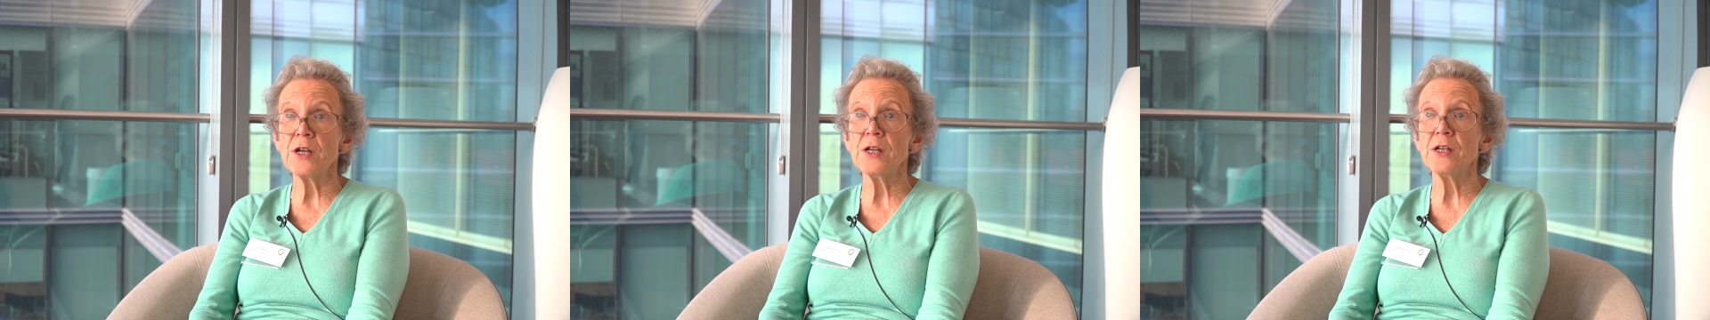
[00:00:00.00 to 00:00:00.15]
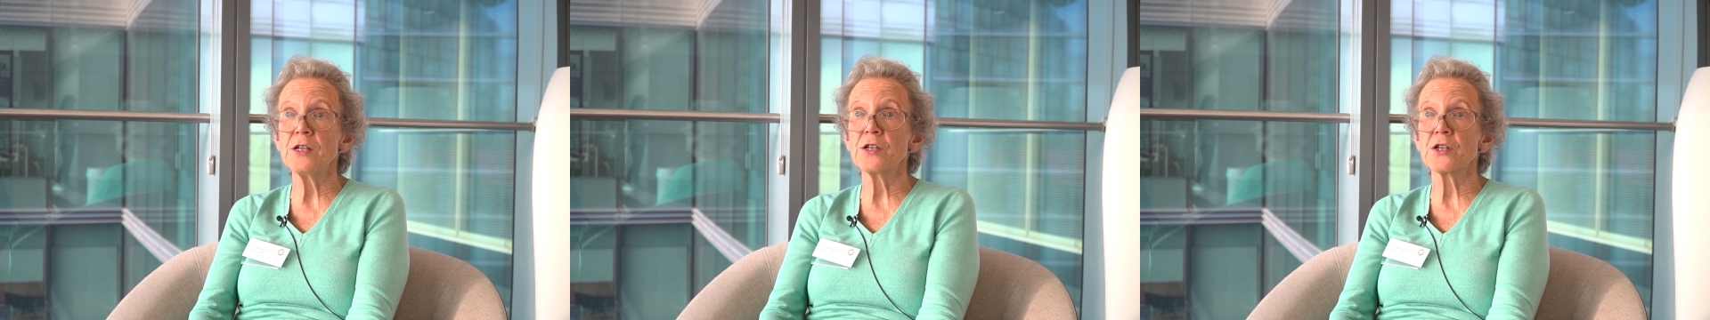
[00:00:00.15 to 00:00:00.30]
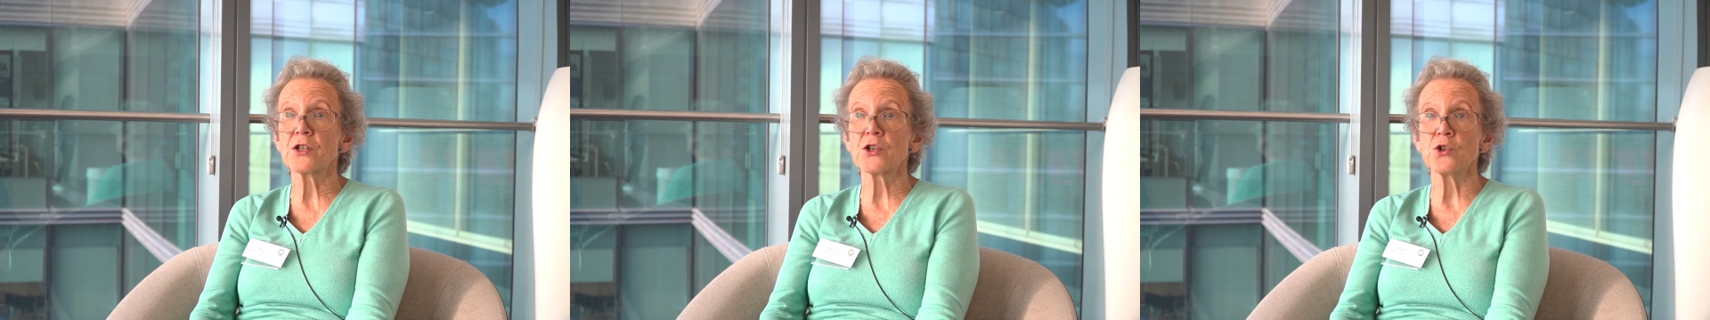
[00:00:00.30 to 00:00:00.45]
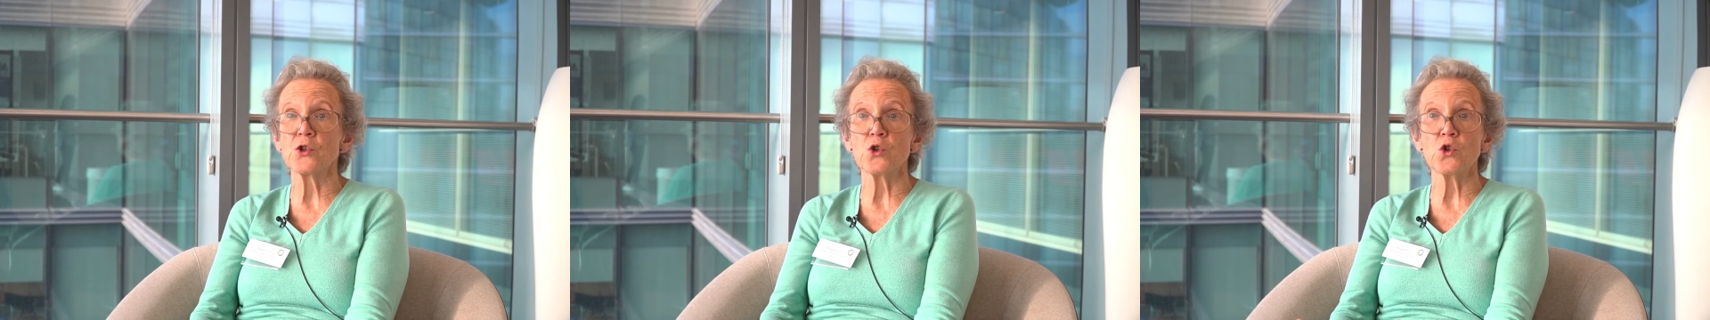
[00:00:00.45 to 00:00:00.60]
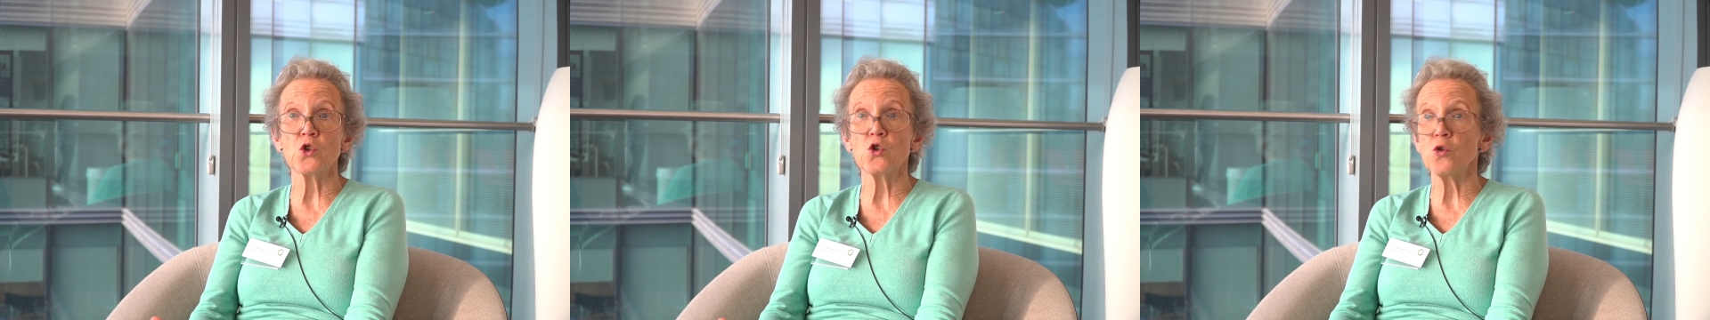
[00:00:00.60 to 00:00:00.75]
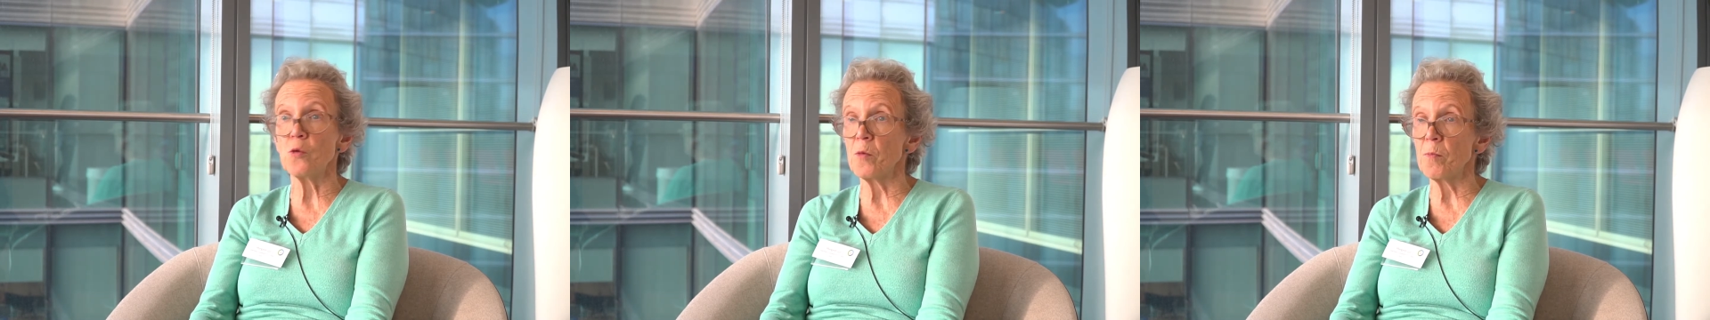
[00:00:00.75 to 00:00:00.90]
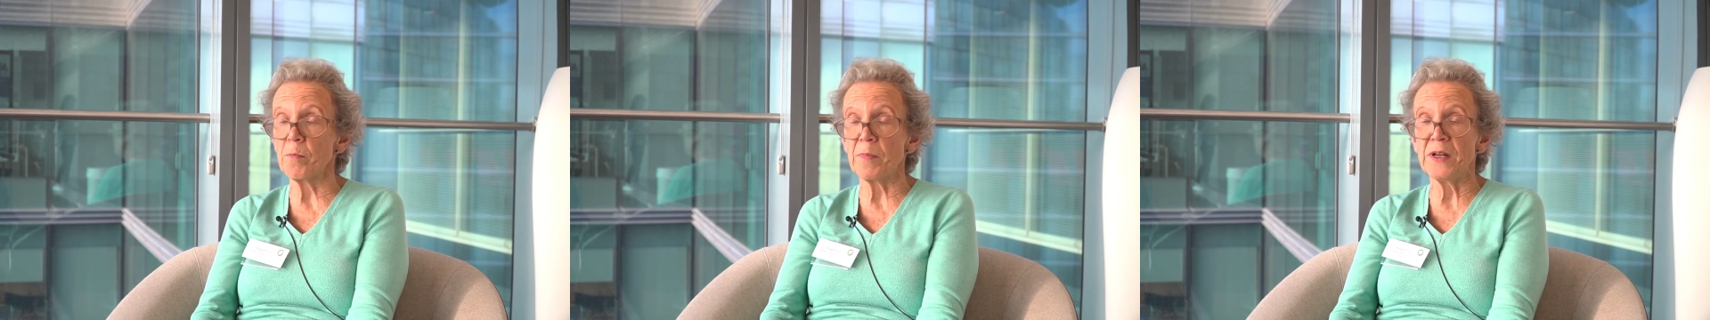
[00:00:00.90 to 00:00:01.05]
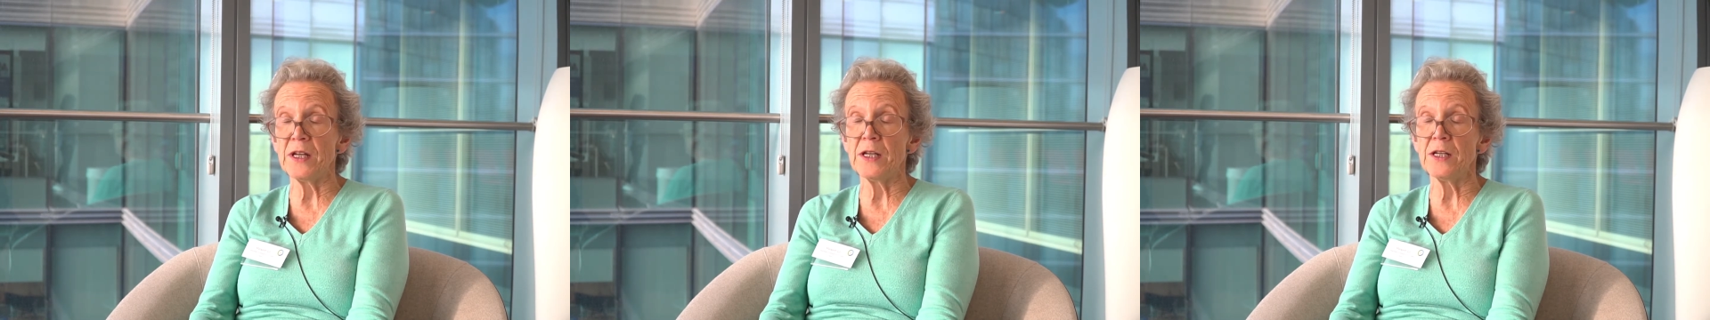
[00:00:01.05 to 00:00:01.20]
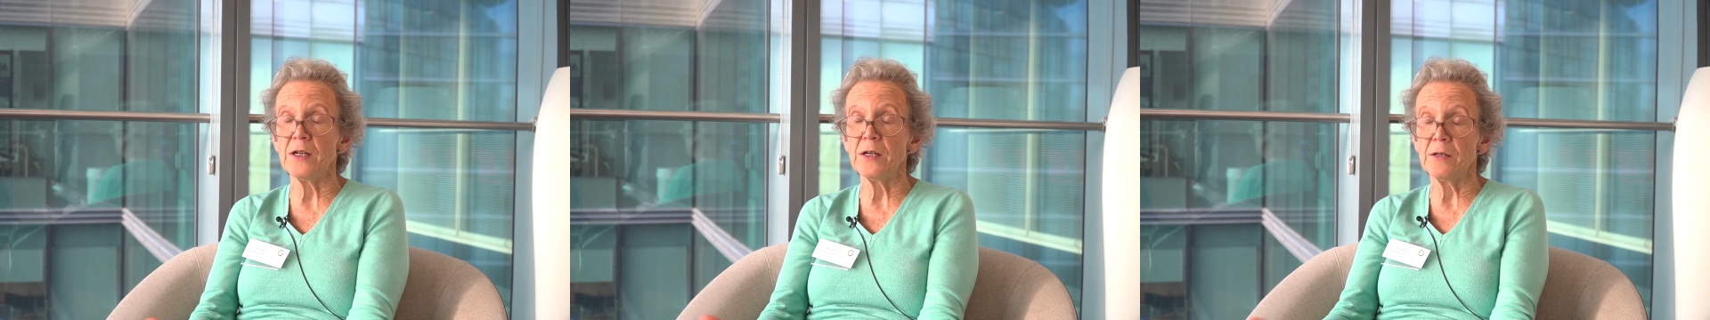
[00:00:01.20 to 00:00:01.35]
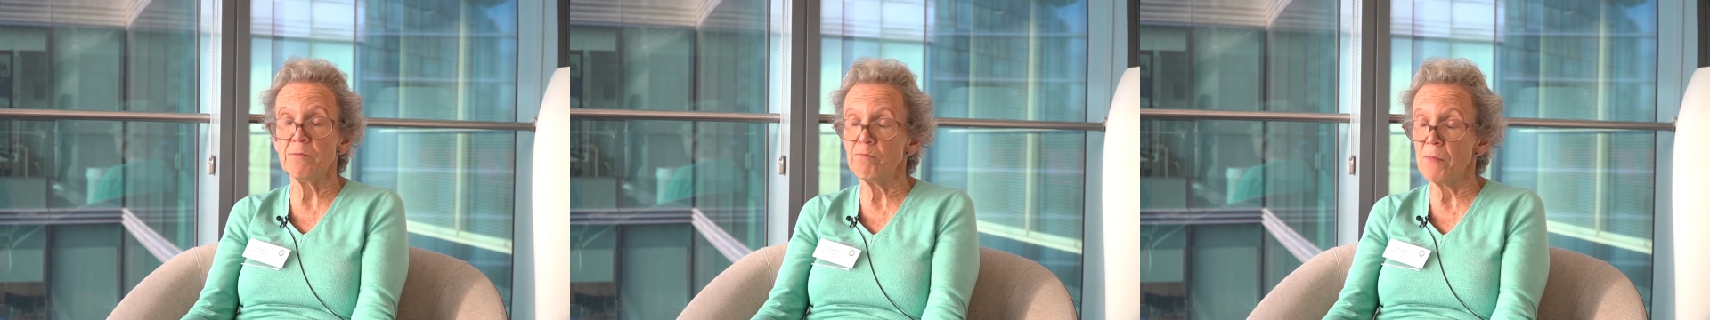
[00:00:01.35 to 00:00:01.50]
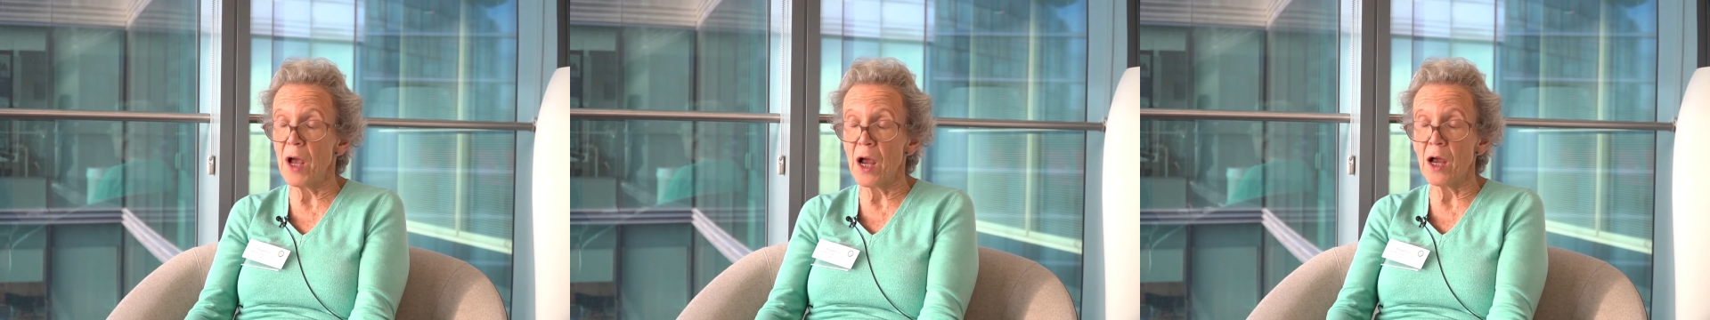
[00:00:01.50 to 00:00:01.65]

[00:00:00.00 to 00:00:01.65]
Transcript: need to be